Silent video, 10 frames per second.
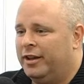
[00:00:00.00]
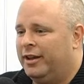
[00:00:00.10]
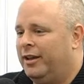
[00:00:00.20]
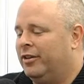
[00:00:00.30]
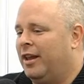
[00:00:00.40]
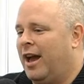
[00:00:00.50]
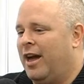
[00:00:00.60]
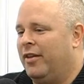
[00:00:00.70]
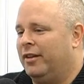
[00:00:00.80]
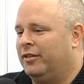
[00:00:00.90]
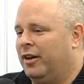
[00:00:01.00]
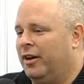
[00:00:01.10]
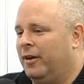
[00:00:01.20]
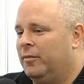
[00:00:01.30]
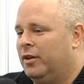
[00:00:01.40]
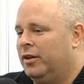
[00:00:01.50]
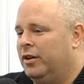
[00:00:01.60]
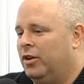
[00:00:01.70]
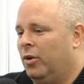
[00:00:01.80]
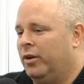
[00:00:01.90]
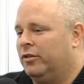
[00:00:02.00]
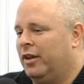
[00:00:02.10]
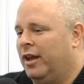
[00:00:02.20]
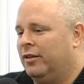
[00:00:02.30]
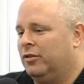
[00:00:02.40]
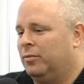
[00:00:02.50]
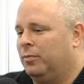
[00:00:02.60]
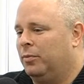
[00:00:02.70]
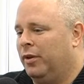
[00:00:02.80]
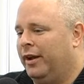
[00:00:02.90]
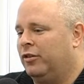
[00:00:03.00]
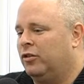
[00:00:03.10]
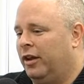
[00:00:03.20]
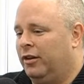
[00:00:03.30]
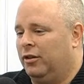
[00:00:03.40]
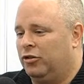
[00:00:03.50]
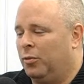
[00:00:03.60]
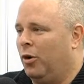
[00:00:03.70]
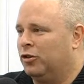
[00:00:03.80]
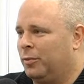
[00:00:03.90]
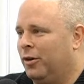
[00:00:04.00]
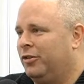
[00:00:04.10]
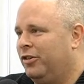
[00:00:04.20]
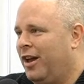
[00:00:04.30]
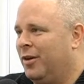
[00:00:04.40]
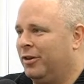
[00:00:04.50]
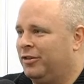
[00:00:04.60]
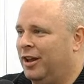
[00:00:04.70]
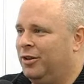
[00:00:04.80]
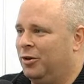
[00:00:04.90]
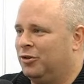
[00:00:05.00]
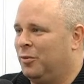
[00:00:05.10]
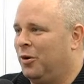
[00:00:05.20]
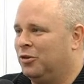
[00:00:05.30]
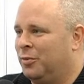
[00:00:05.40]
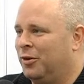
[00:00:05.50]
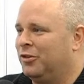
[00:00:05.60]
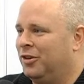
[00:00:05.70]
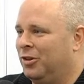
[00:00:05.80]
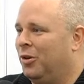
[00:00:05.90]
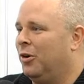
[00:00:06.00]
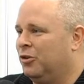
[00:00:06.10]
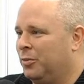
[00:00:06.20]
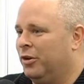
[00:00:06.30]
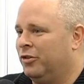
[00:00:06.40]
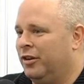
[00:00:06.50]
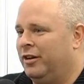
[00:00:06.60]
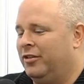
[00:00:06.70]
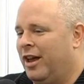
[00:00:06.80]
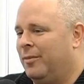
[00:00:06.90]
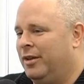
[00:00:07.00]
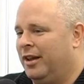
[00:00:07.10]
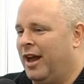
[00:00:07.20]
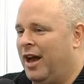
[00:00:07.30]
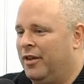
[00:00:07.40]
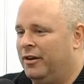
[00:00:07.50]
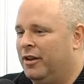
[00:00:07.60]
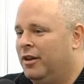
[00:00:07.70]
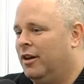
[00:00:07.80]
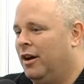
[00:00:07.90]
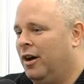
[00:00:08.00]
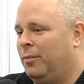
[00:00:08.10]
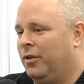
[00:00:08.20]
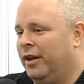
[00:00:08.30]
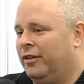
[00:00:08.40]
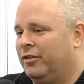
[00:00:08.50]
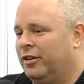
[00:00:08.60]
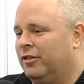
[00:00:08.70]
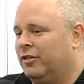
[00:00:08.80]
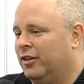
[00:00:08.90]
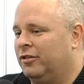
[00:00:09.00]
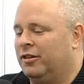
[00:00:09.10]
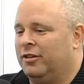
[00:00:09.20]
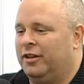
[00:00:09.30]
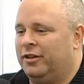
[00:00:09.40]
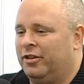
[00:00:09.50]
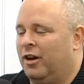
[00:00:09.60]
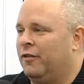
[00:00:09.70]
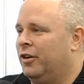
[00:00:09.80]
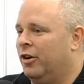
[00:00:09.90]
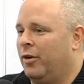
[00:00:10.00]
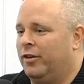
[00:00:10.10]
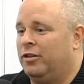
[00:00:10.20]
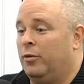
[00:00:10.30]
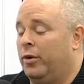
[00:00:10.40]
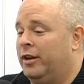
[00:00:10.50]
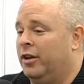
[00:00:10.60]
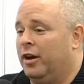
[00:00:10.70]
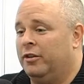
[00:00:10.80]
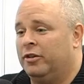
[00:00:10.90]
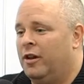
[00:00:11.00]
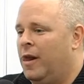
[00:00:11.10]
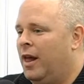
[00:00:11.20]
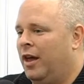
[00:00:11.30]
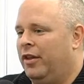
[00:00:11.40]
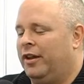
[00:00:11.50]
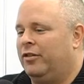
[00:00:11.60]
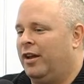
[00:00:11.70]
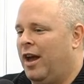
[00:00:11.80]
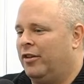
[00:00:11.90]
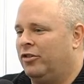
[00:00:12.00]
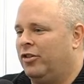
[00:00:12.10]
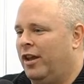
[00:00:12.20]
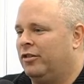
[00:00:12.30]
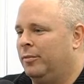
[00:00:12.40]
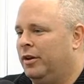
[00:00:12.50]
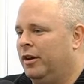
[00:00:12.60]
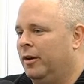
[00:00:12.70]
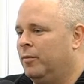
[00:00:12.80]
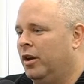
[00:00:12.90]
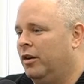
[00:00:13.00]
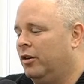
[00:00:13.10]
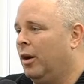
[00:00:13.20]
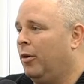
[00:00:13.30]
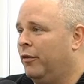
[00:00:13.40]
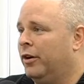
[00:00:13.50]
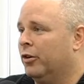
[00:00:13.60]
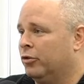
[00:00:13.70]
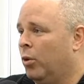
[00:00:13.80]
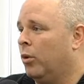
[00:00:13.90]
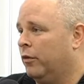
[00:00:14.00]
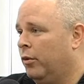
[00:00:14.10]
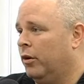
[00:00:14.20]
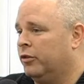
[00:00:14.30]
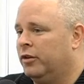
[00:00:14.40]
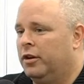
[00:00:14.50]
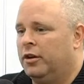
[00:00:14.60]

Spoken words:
He's a guy that, has played in small spurts. He's got to extend those small spurts into long spurts, and he's got to be a guy that plays consistently tough and aggressive. And when he does, I think he's a guy that's a chance to be a double-figure scorer for us.